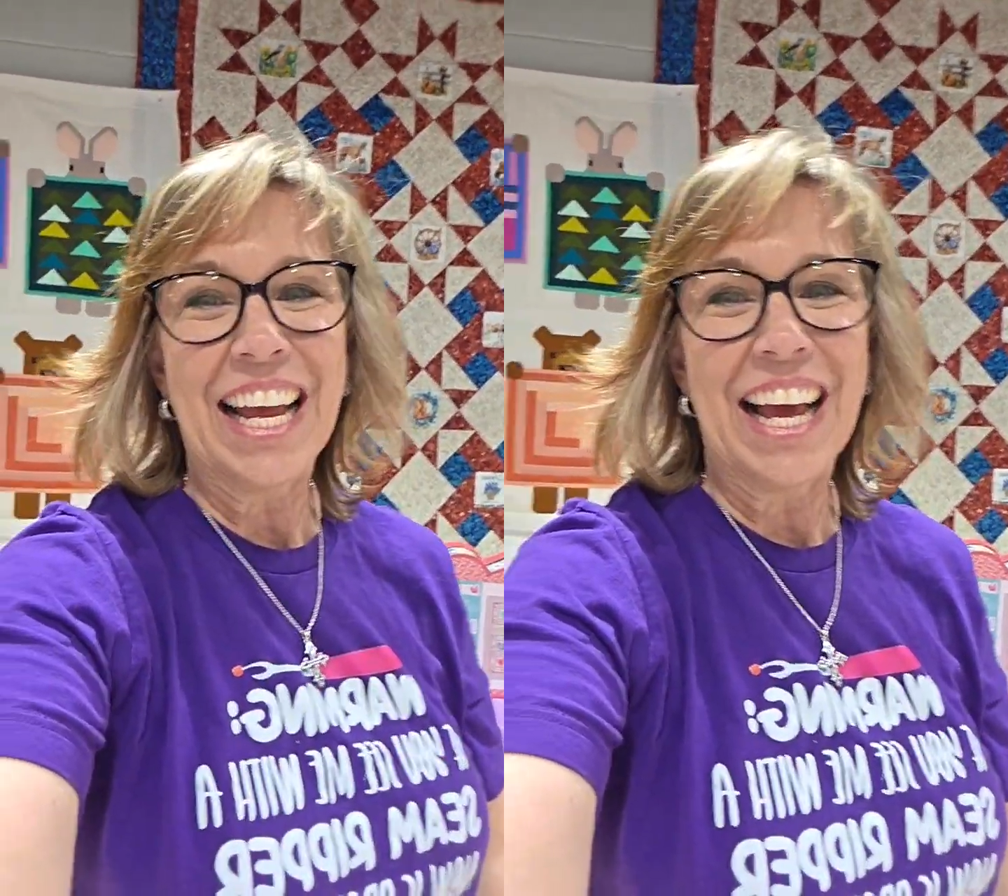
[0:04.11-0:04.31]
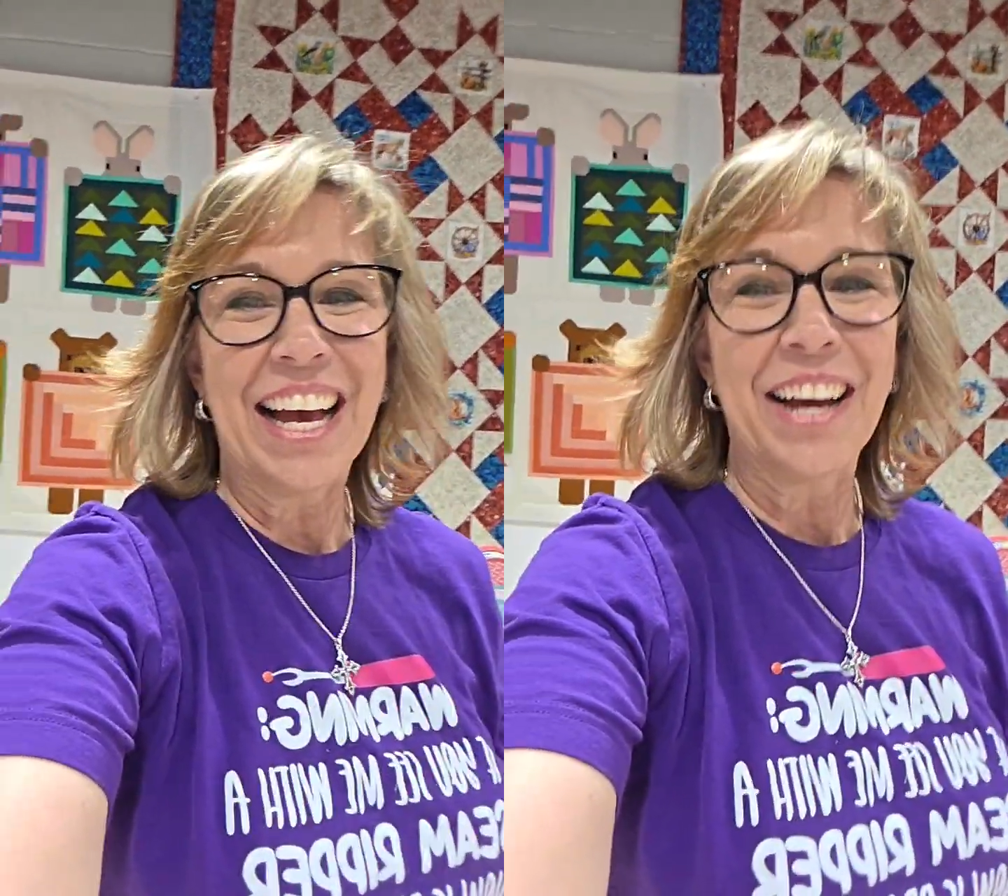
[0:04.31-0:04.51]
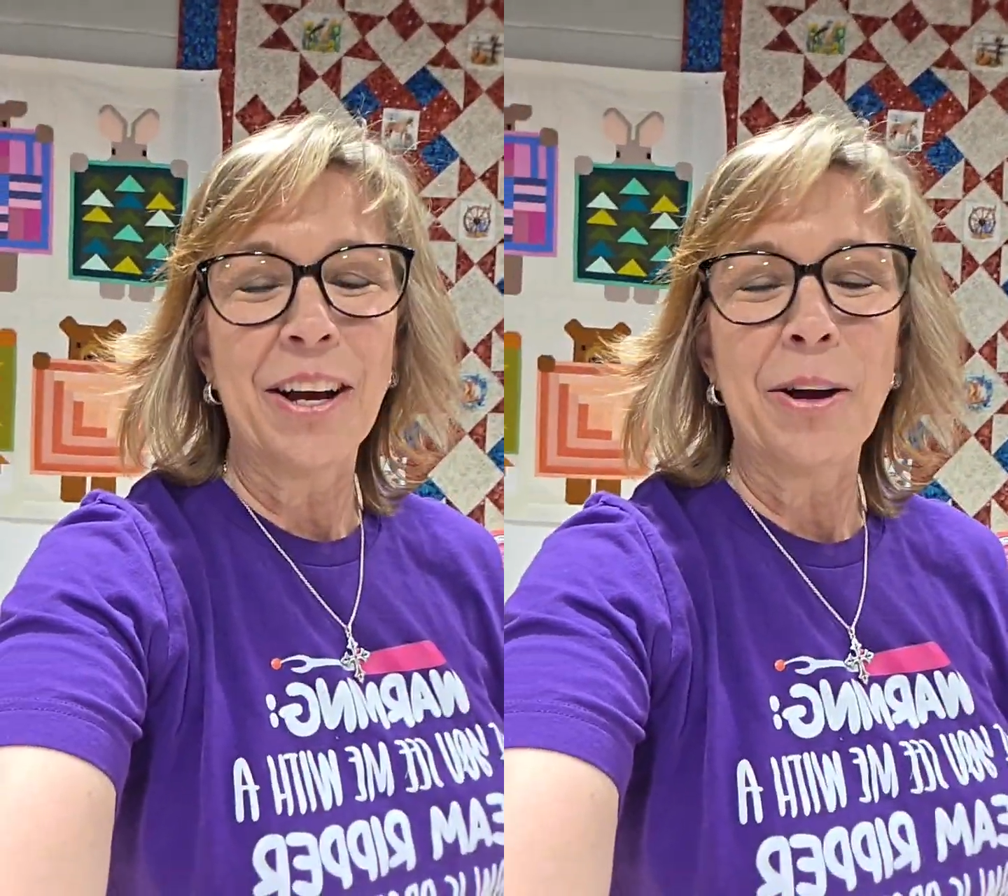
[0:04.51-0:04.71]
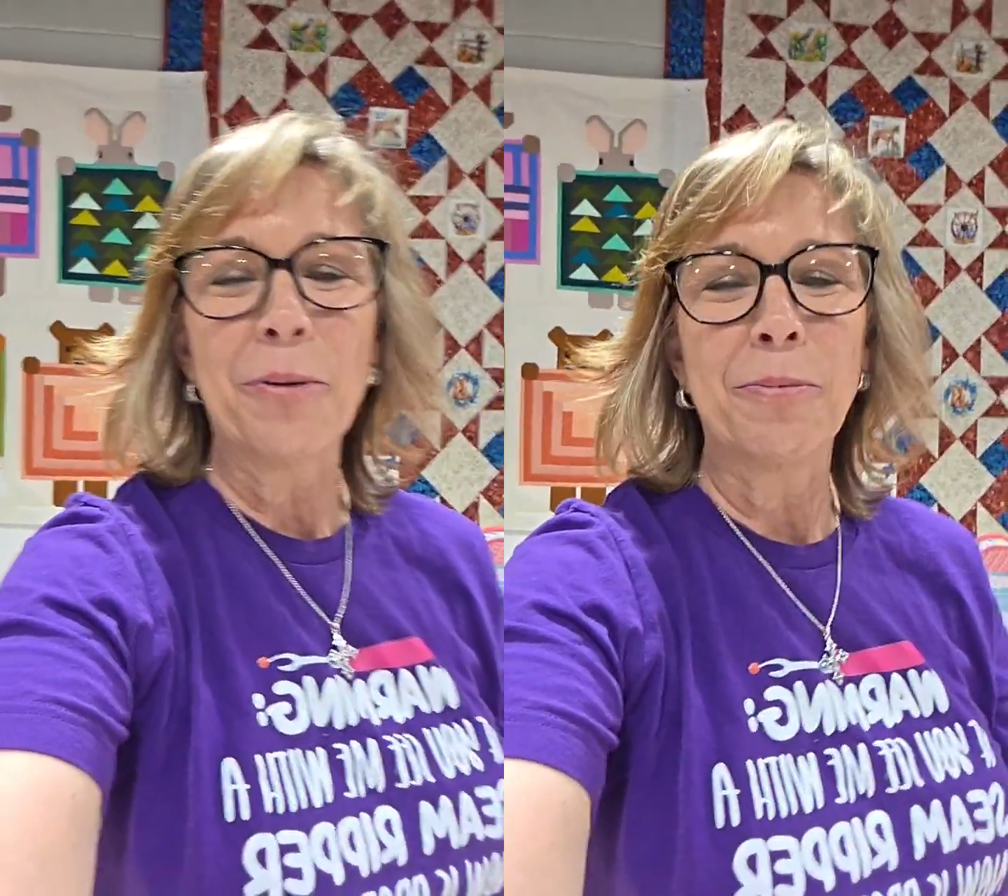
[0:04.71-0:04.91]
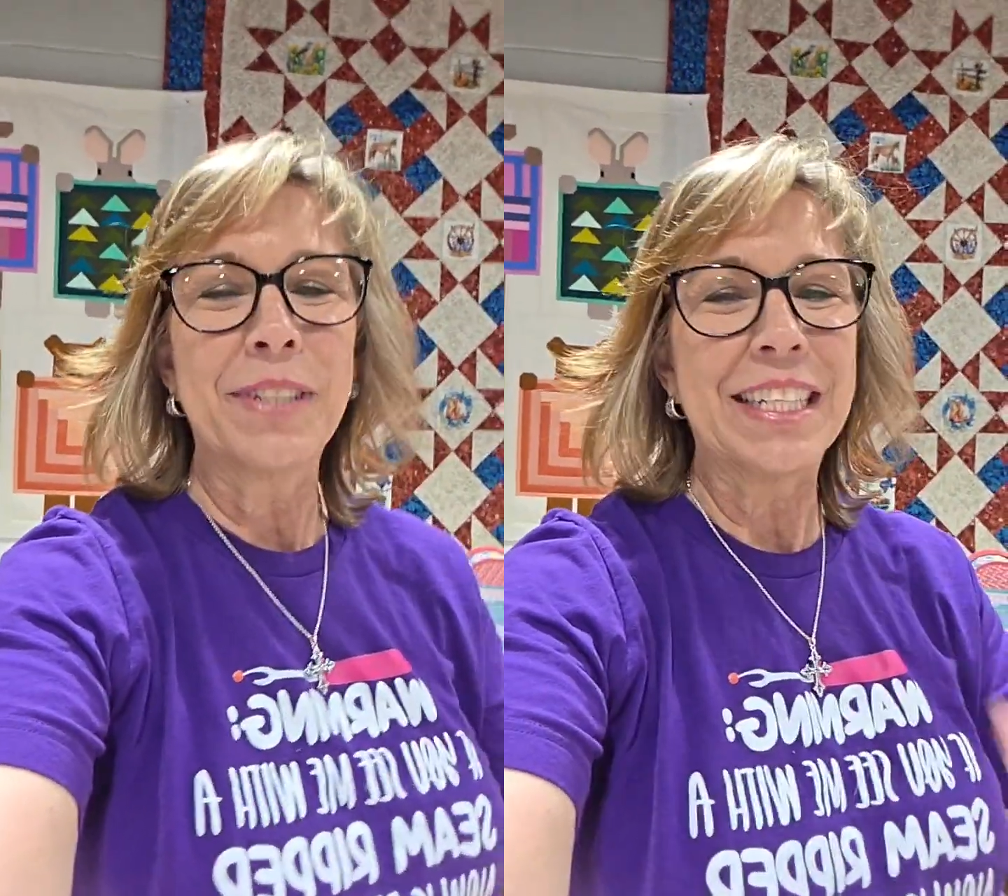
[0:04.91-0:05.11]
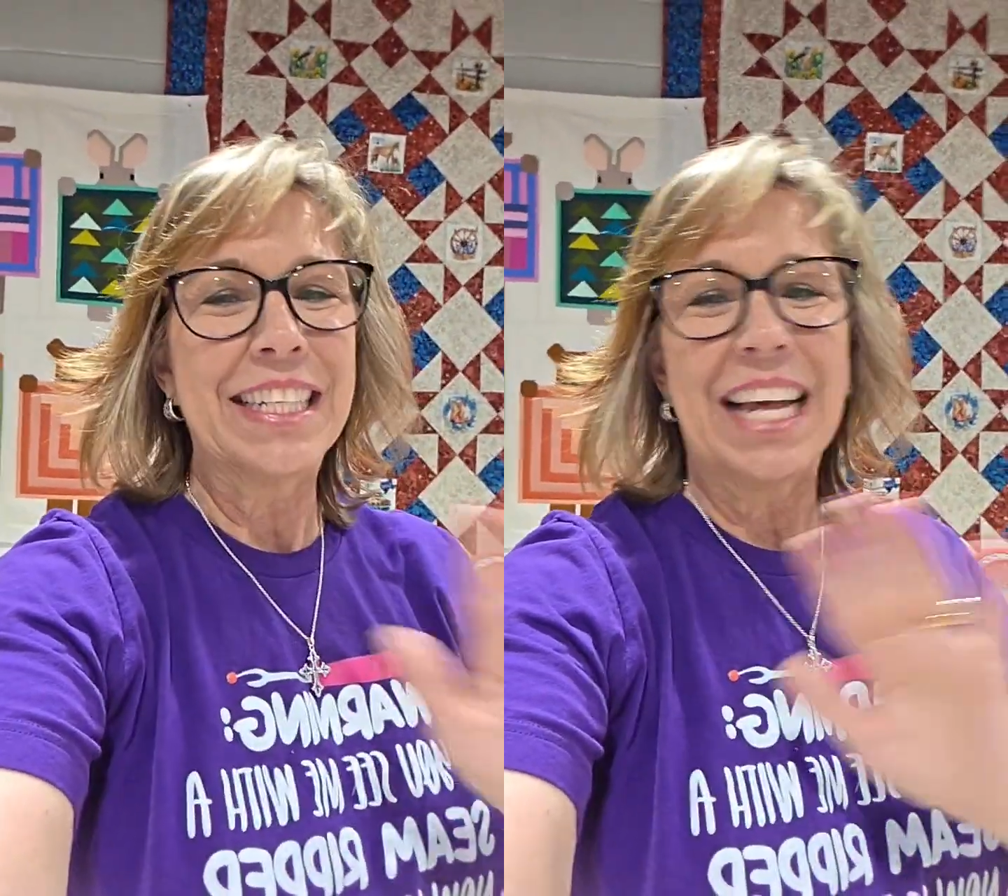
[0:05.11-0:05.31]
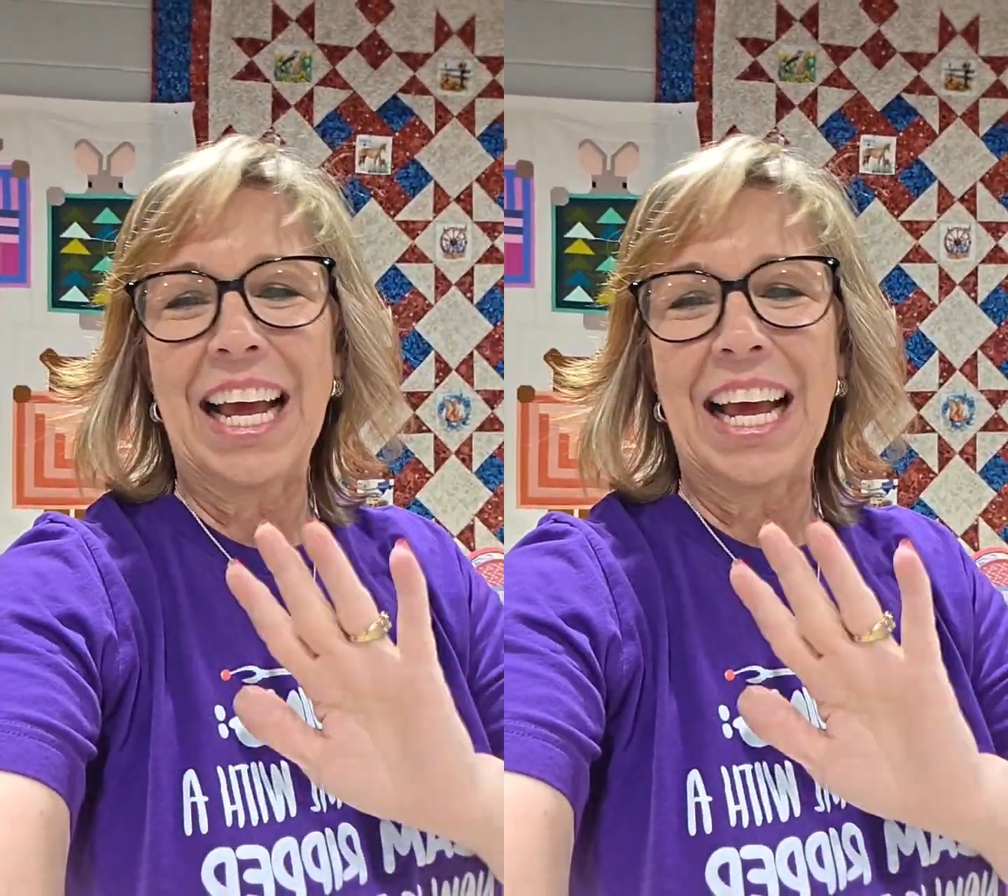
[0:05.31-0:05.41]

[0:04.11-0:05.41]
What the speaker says: I hope today